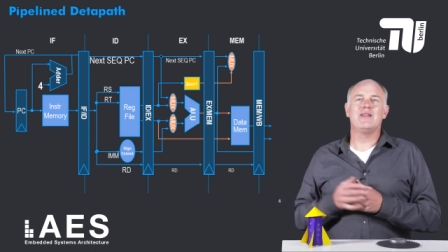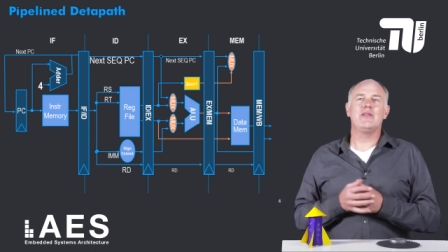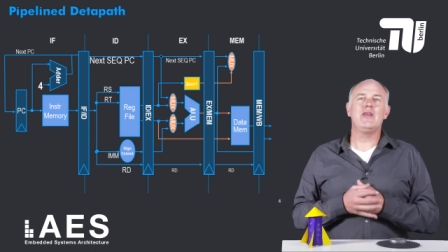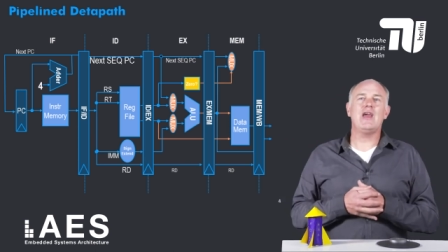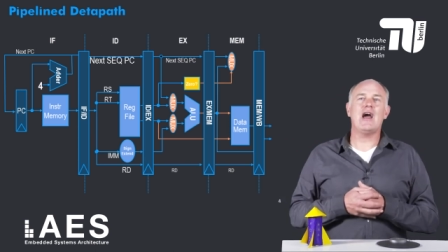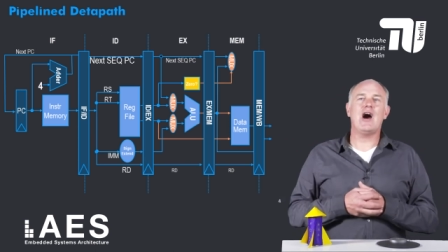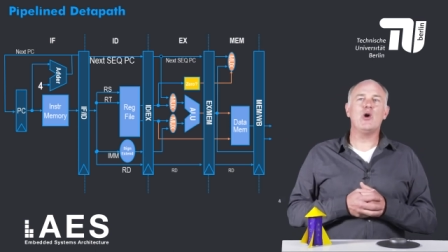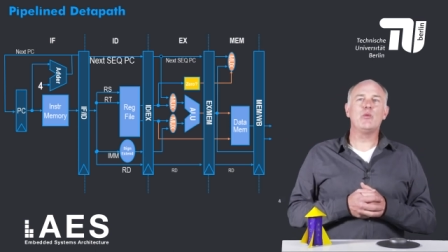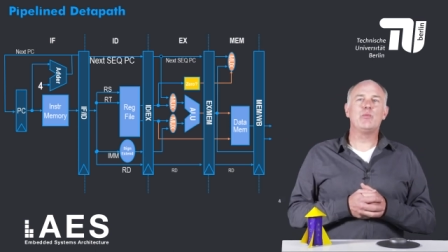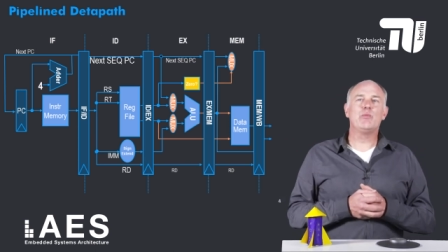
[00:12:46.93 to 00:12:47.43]

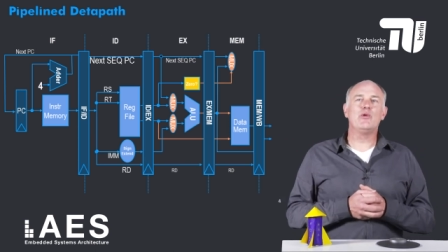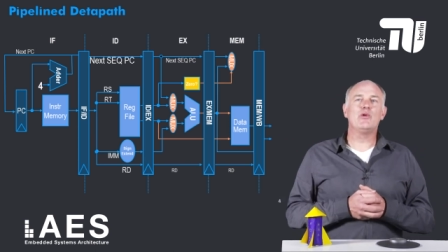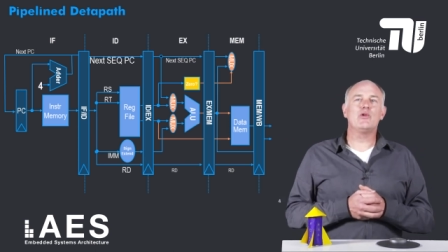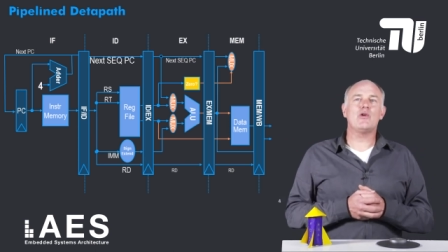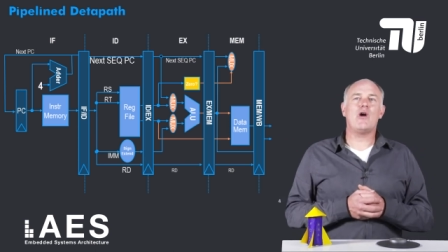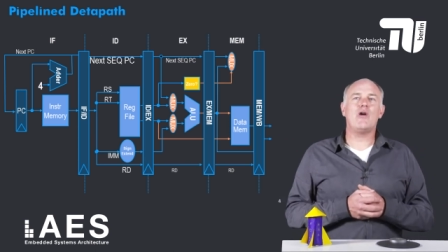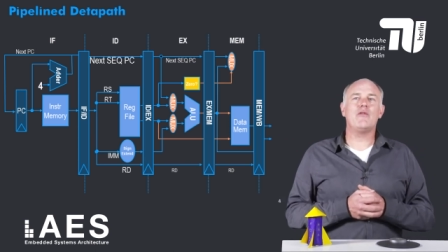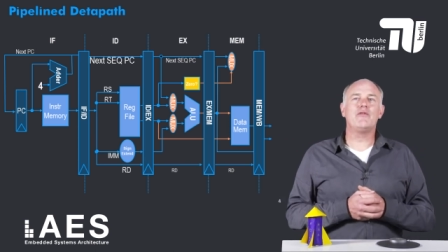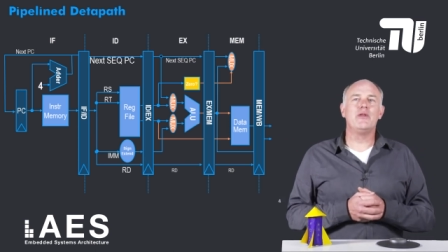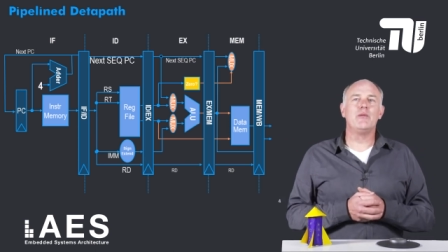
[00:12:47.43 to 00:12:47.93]
the output
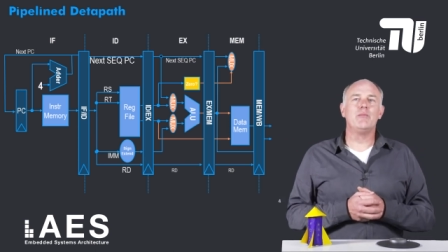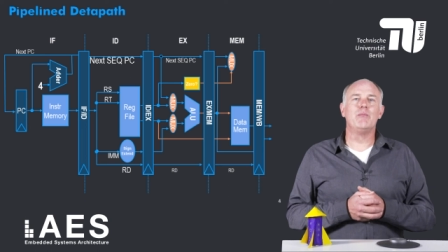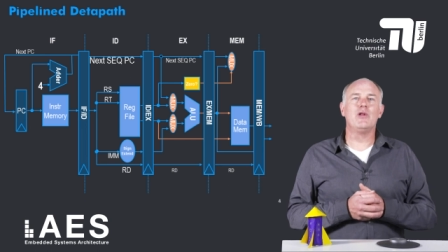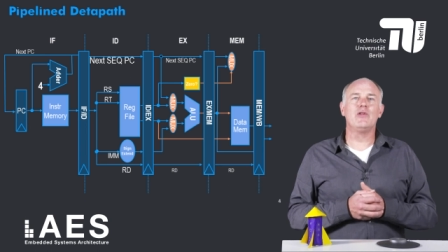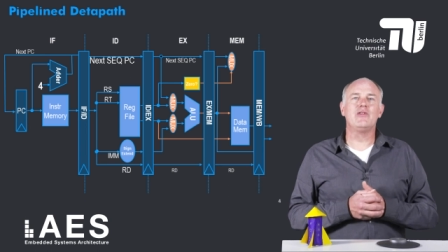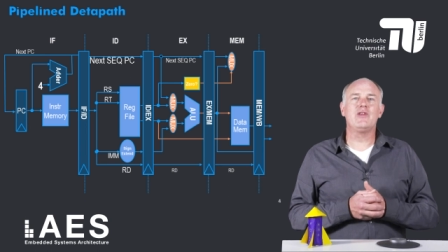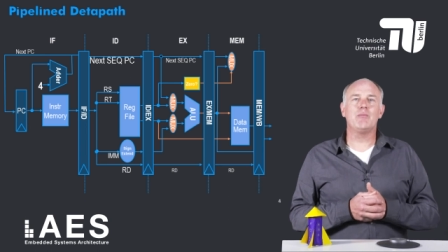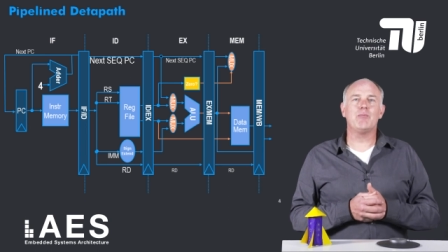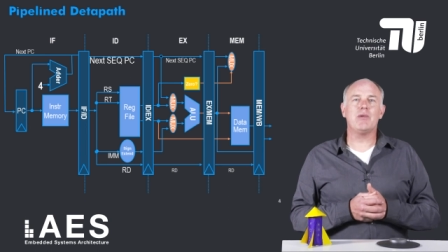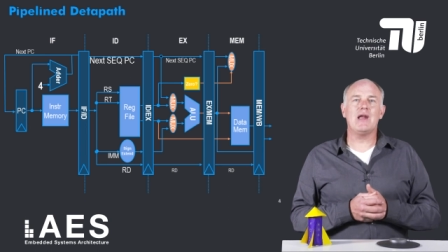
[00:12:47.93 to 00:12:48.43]
of the
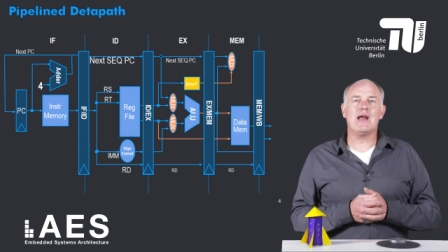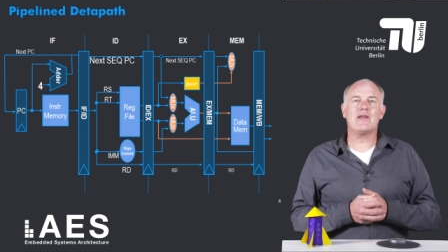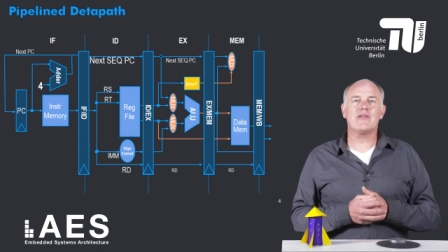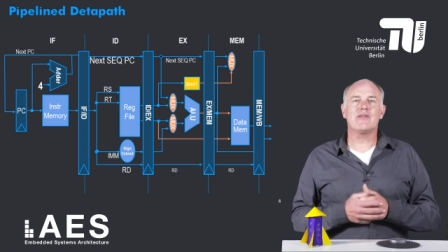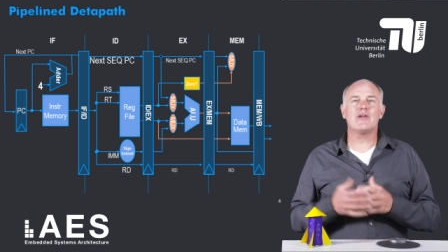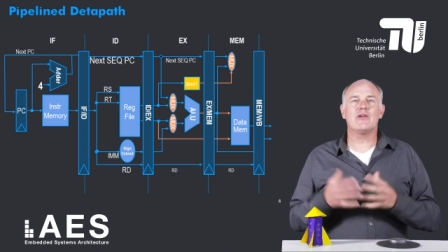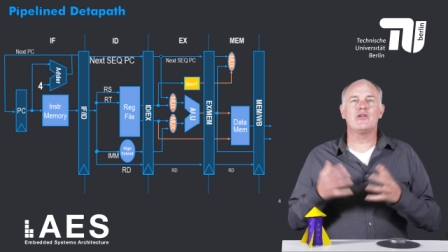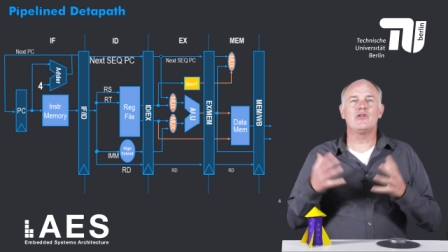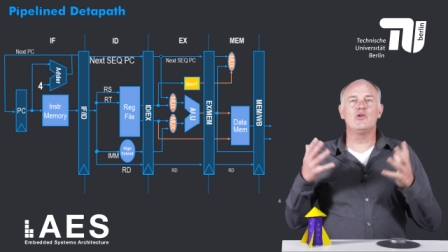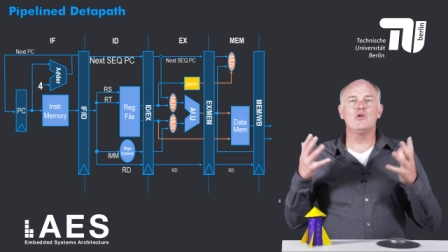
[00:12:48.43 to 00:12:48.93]

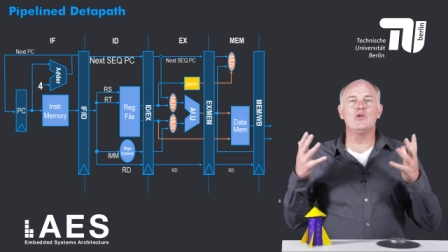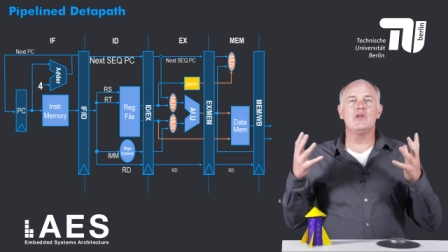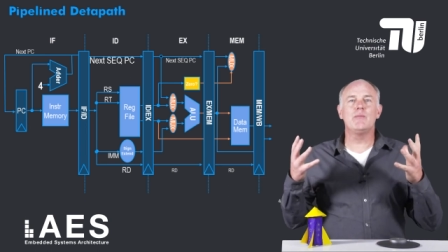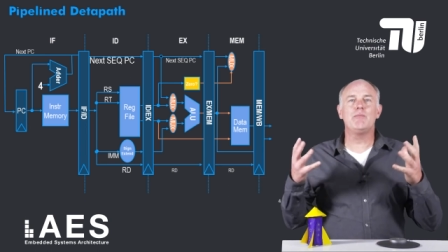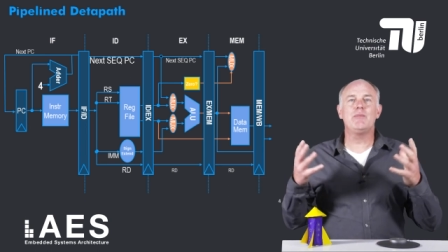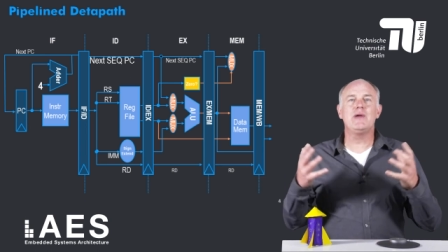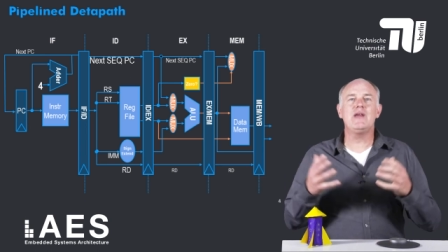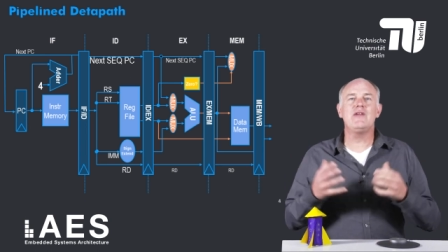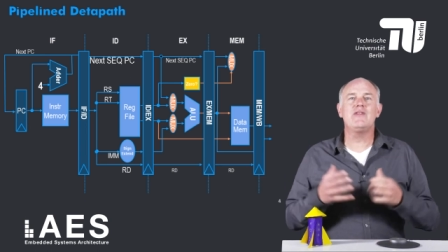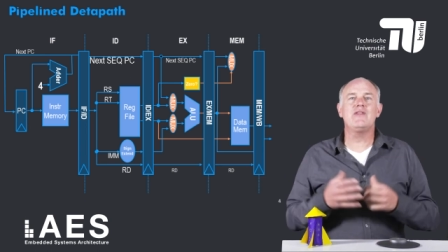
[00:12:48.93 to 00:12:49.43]
multiplexer to the
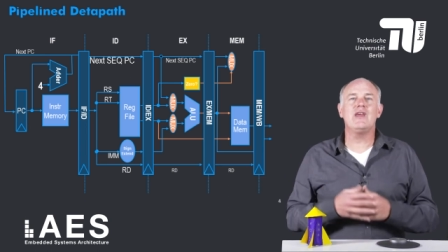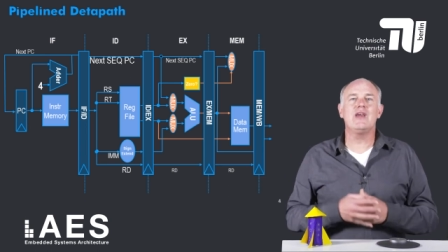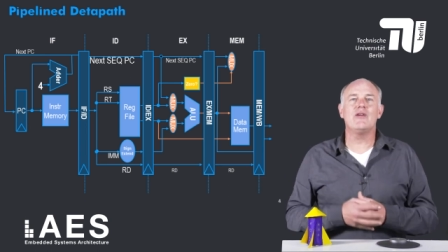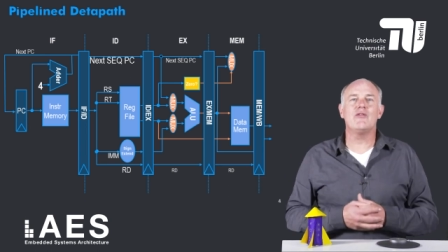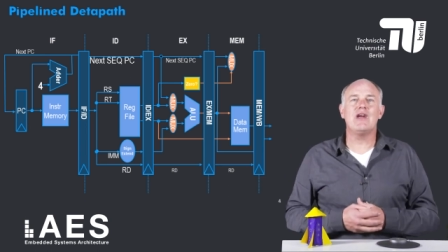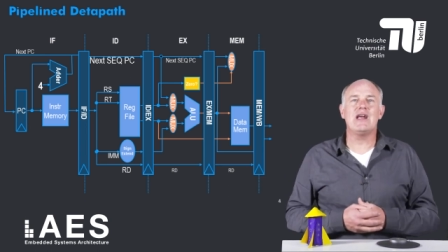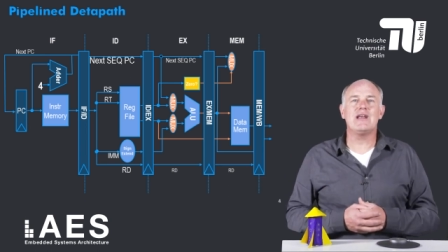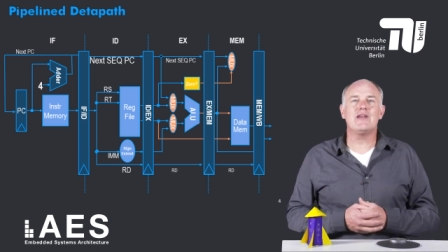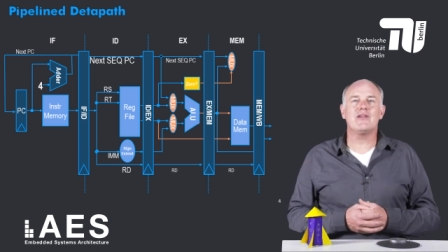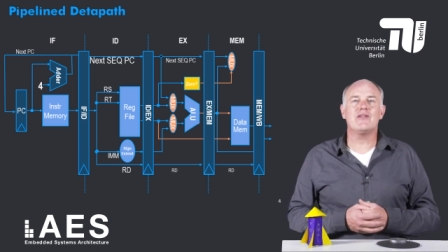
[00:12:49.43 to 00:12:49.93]

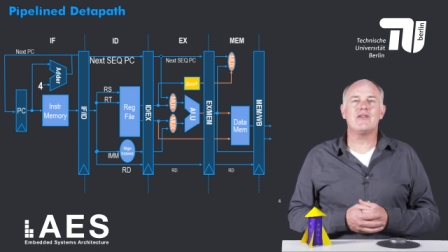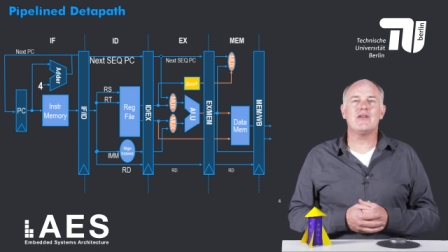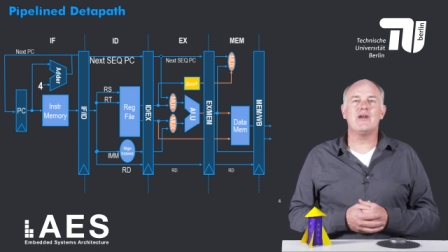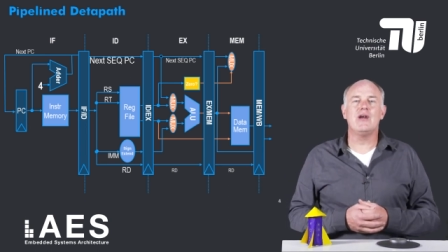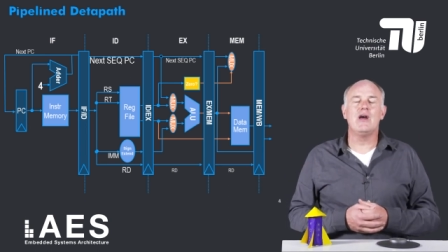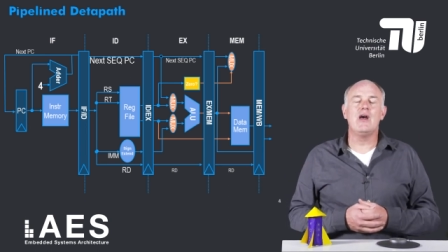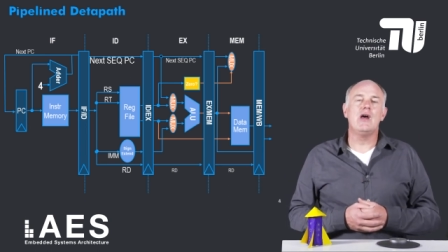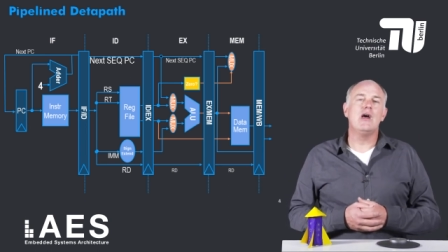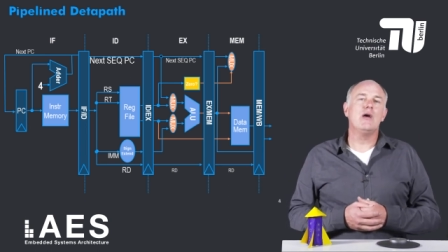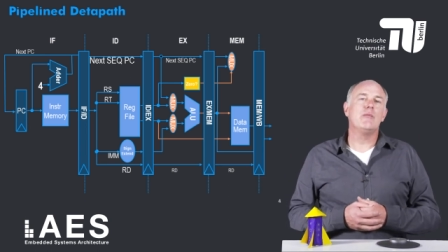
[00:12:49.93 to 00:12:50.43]
PC register,